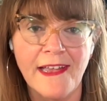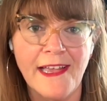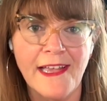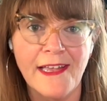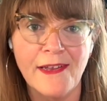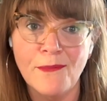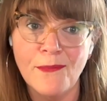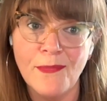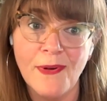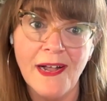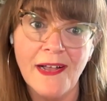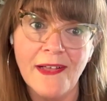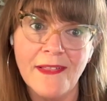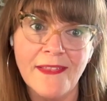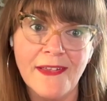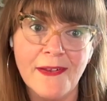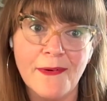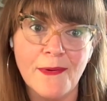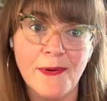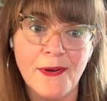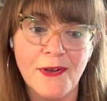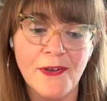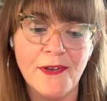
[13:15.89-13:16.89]
and while
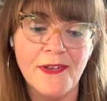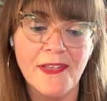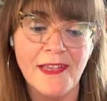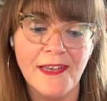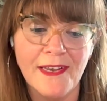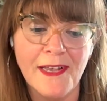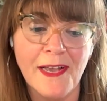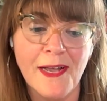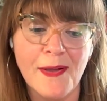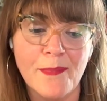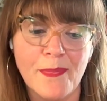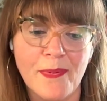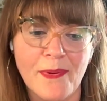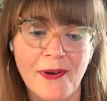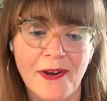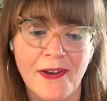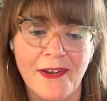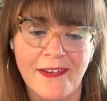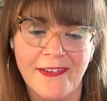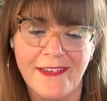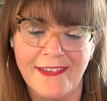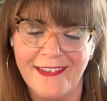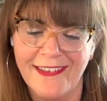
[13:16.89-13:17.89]
they were hooking up,
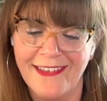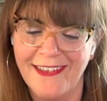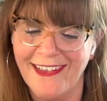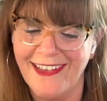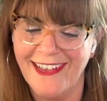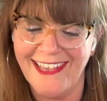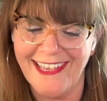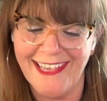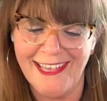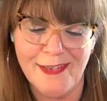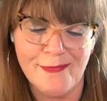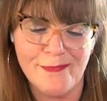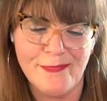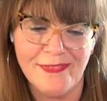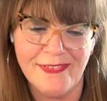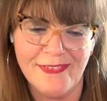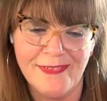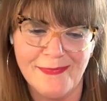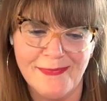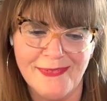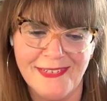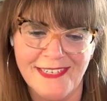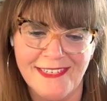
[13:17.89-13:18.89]
I can't
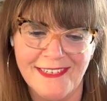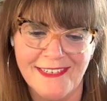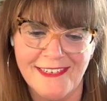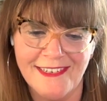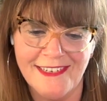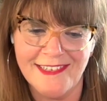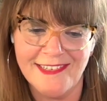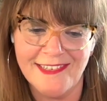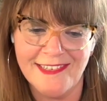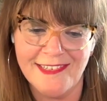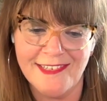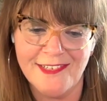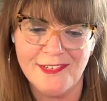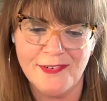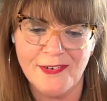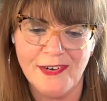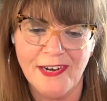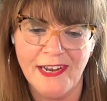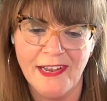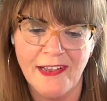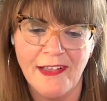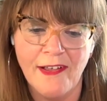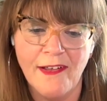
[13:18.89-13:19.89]
believe I'm telling you guys this
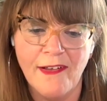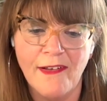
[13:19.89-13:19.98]
story.